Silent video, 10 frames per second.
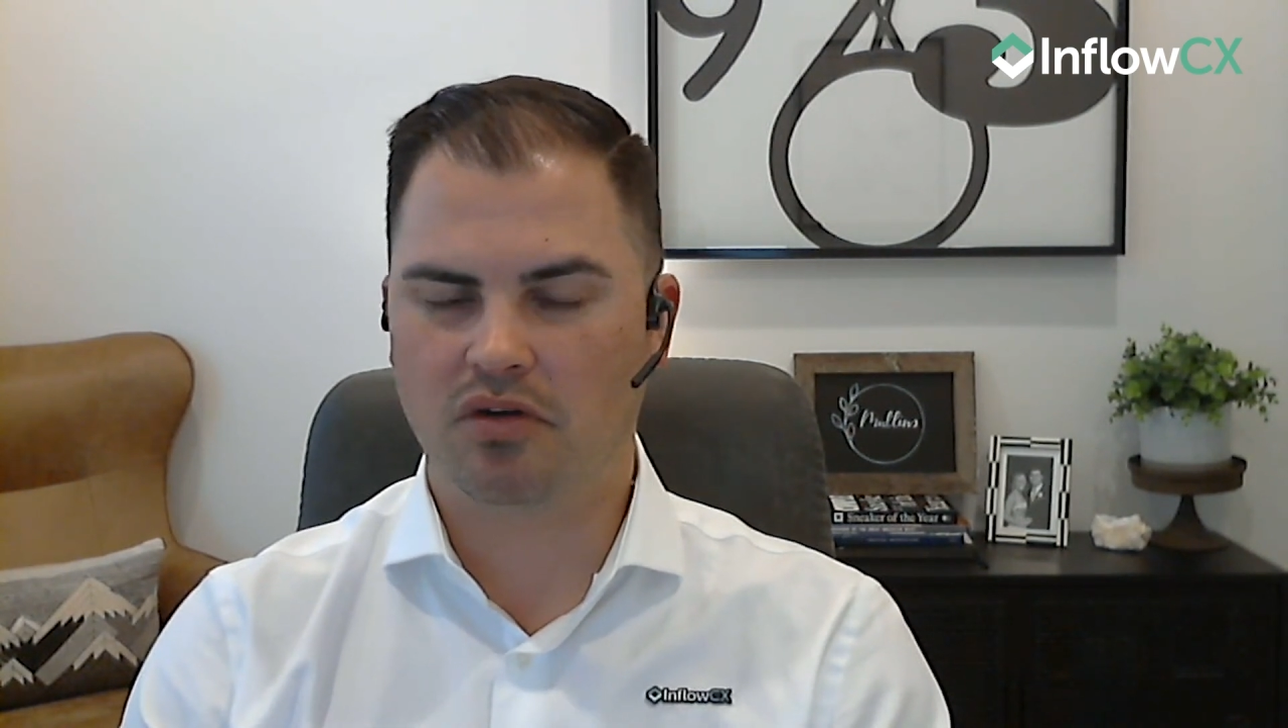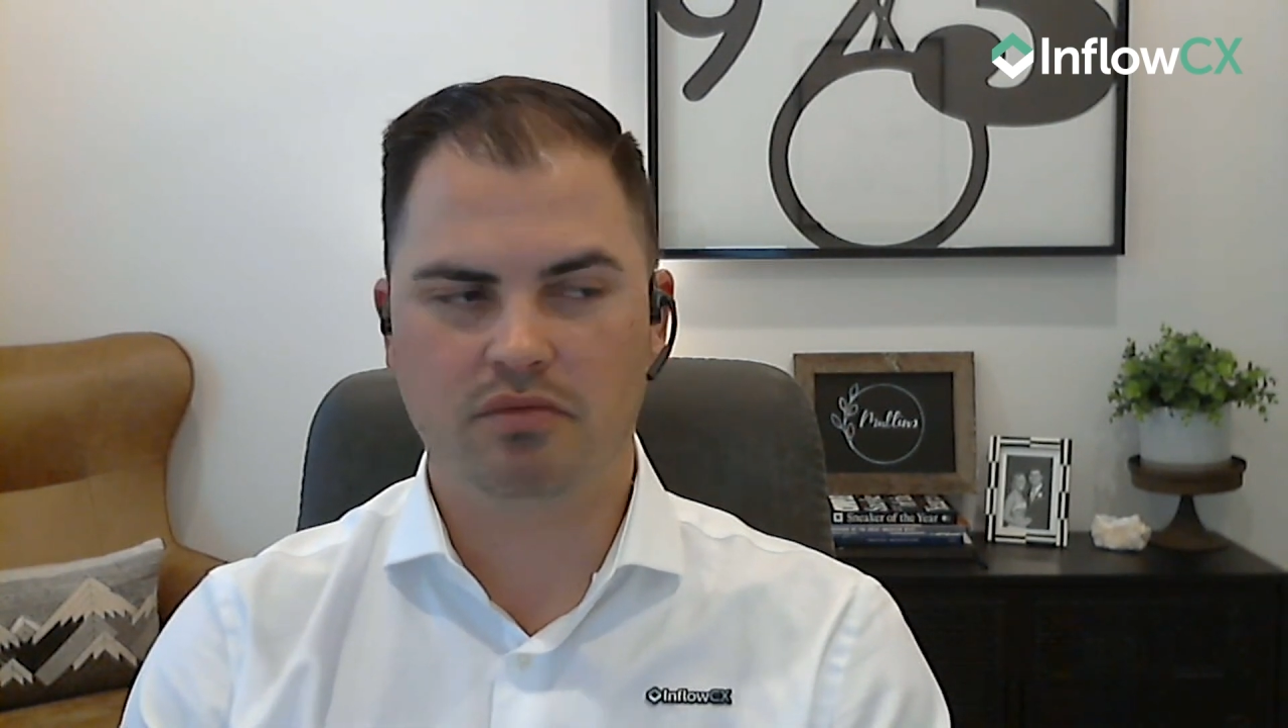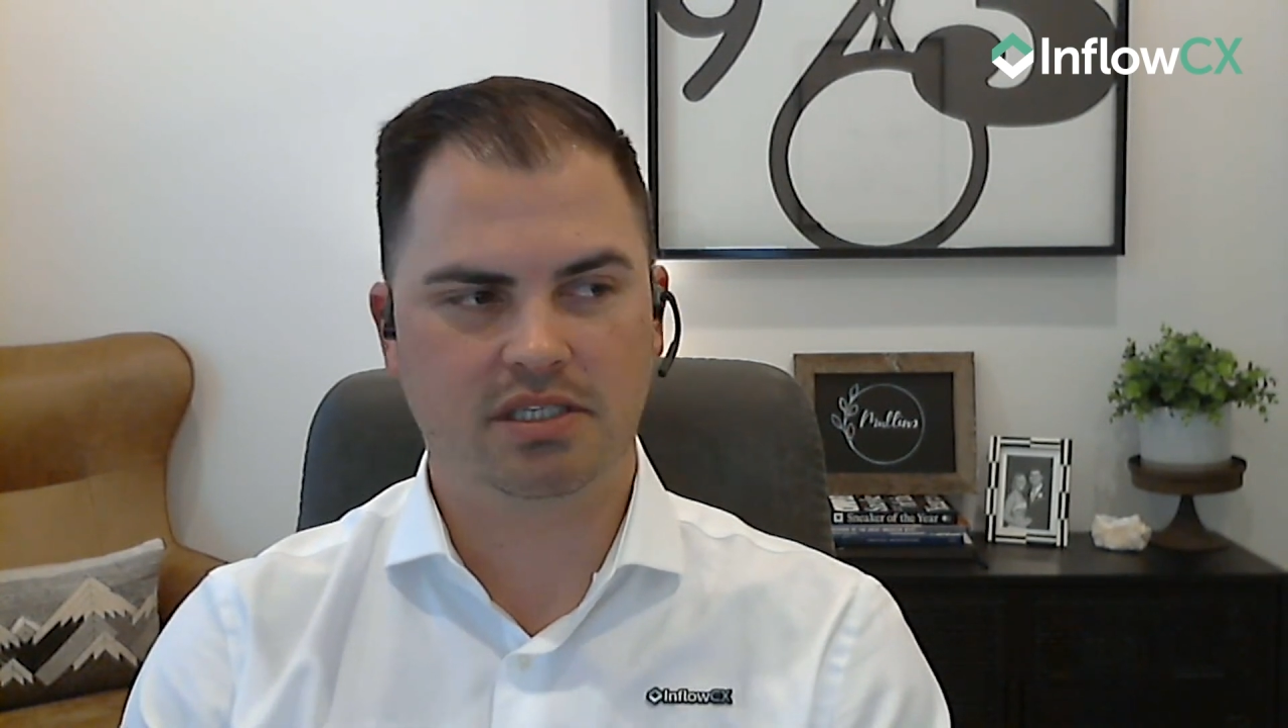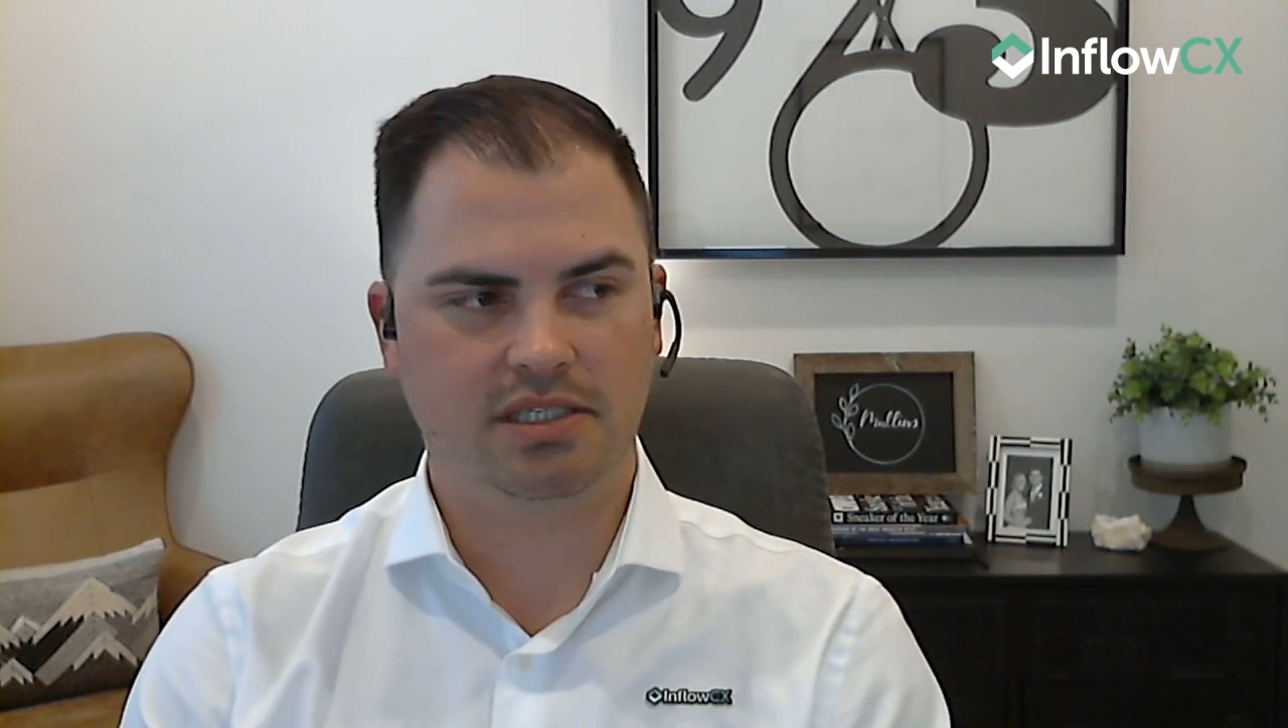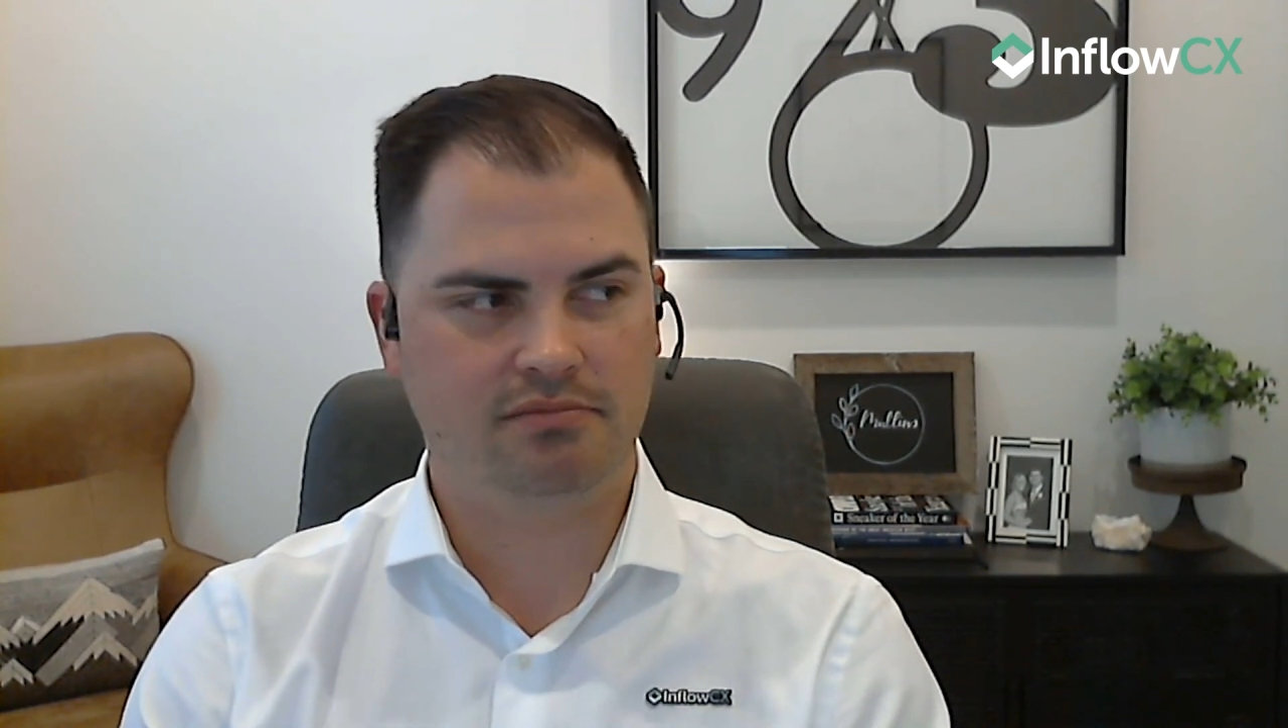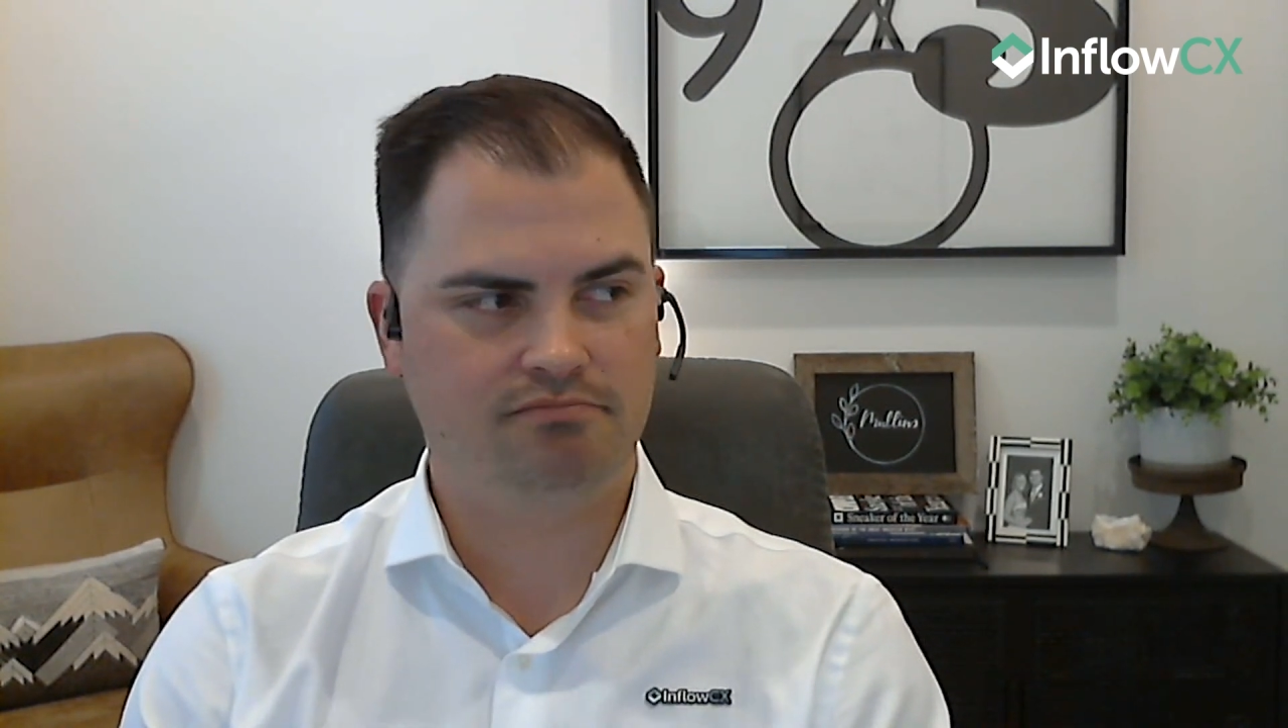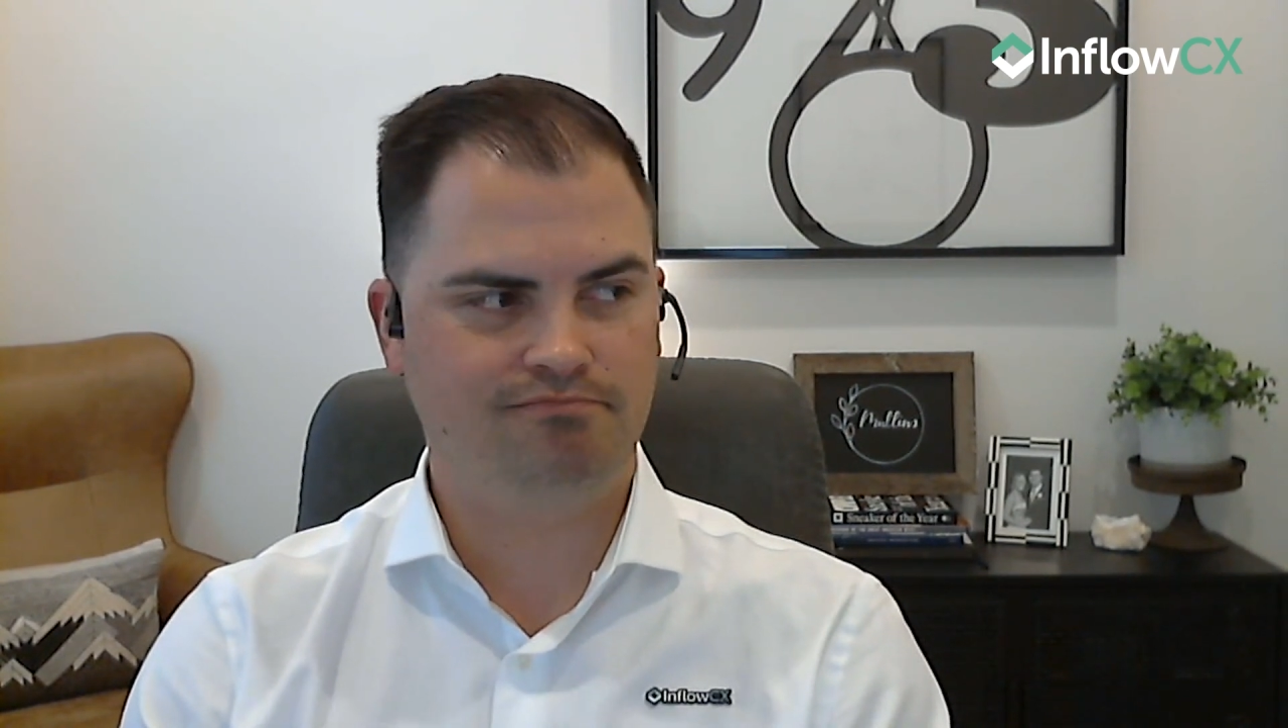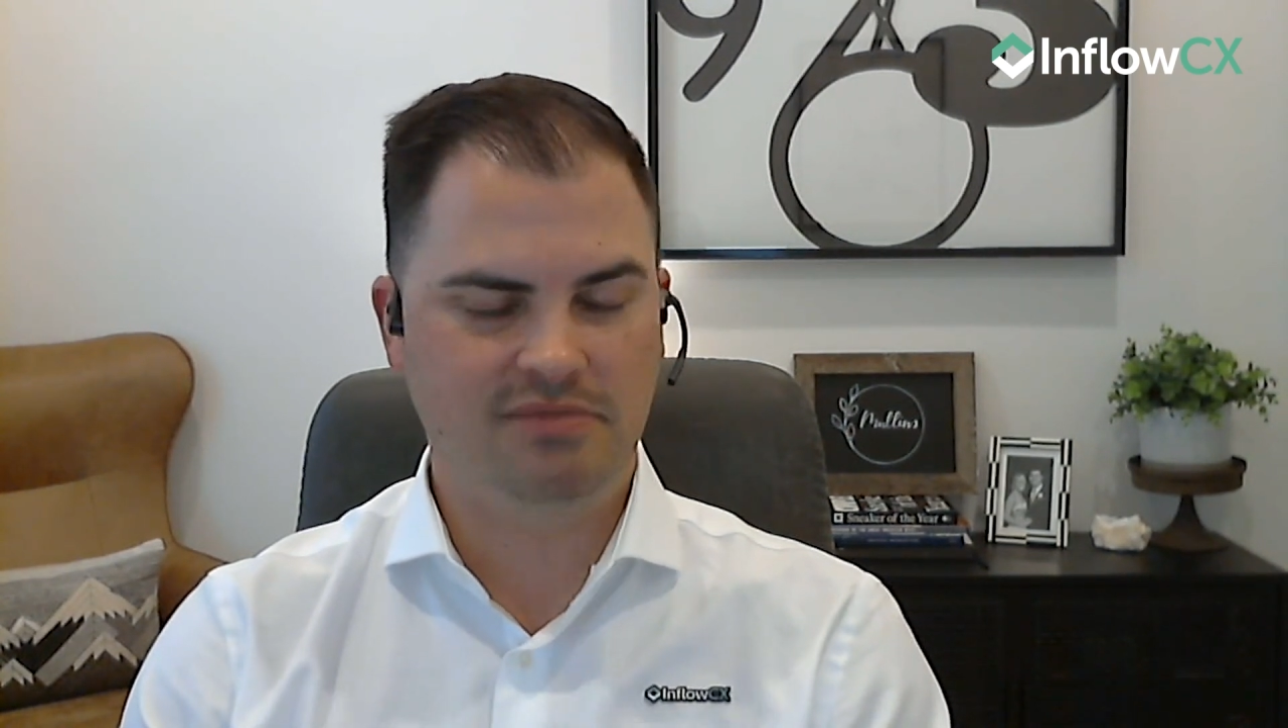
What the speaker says: And we said,